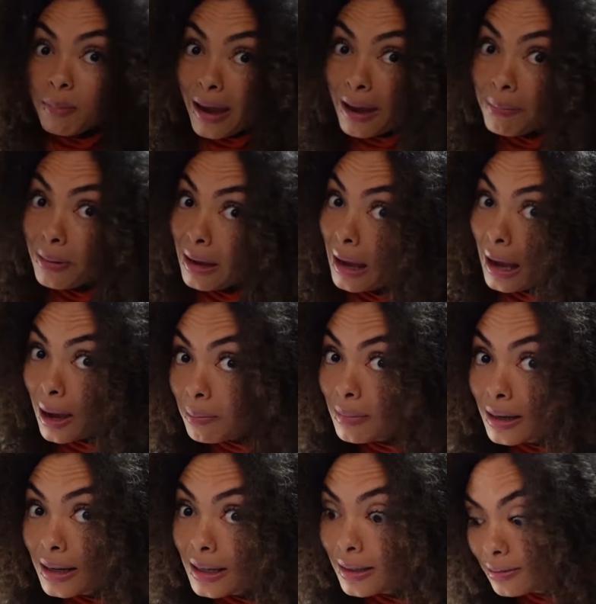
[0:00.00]
Maybe
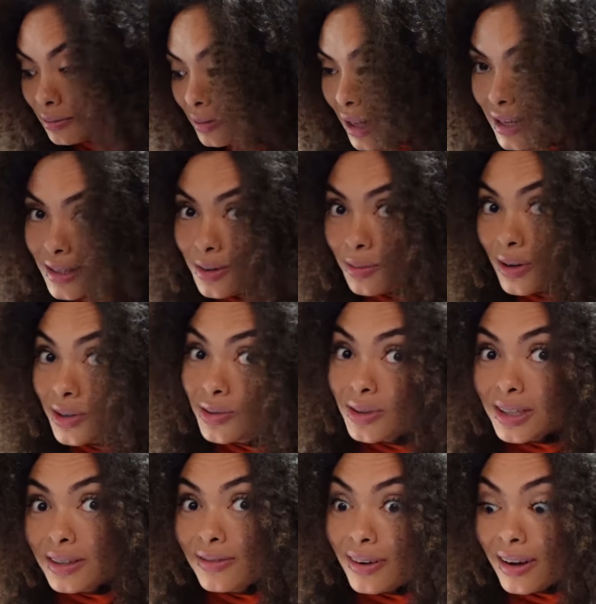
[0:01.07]
Emily doesn't want to
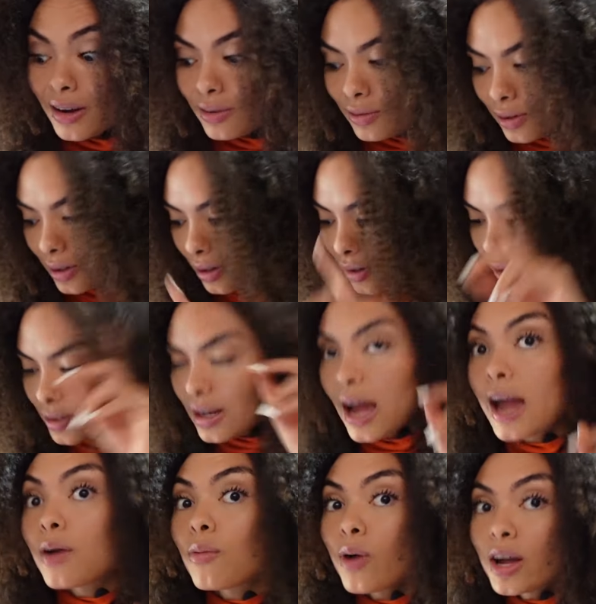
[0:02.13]
live a hundred years.
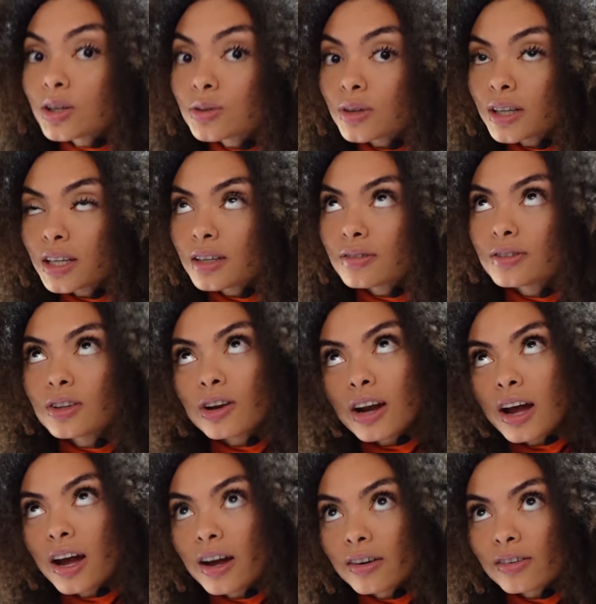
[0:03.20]
I want to live not a
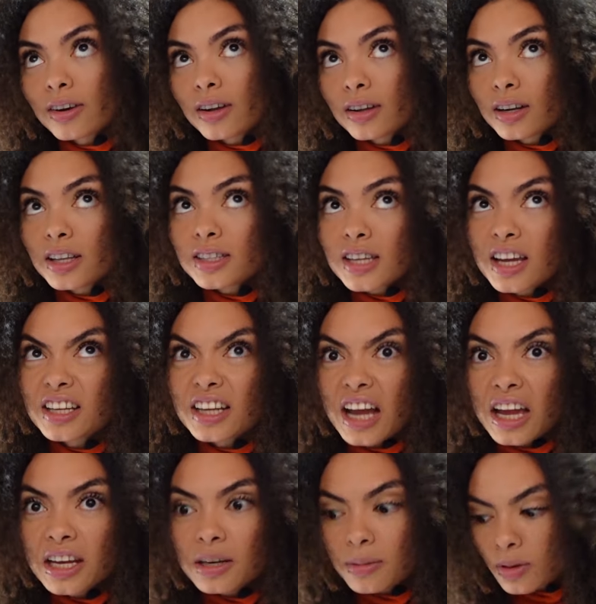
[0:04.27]
hundred. Let's say
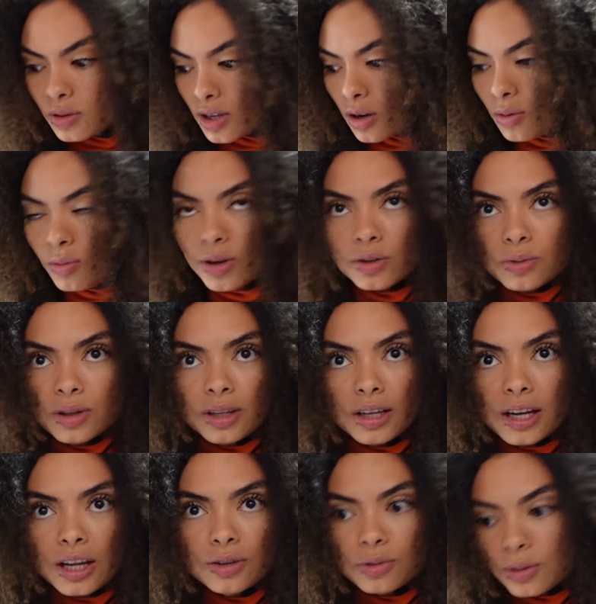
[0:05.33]
ninety, because I don't want to eat
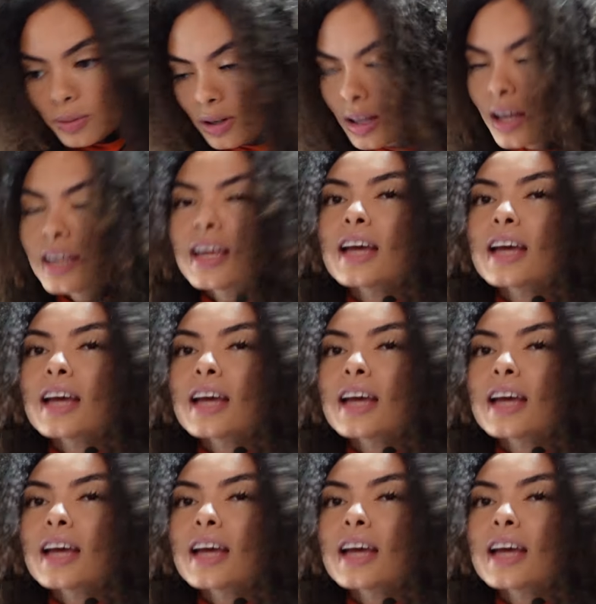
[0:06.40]
guineato every day.